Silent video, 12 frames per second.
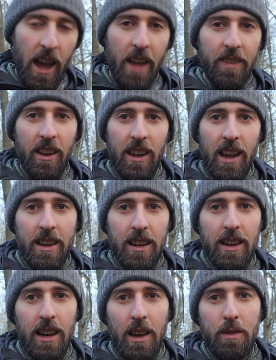And the
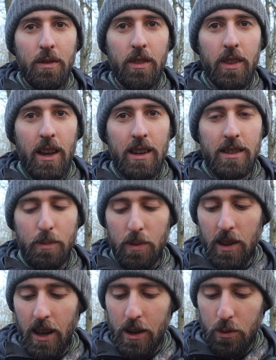liner glove that is
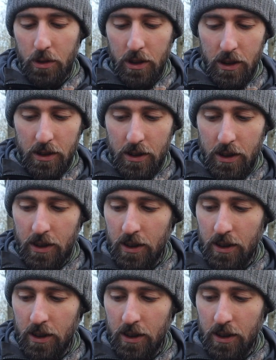supplied with it